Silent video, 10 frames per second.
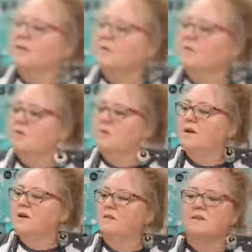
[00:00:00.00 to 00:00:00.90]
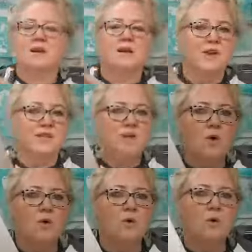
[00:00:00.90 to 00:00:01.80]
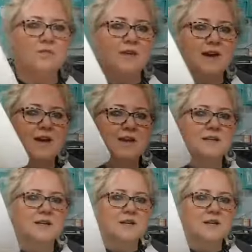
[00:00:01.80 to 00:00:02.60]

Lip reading: cool because it's got that tonal effect.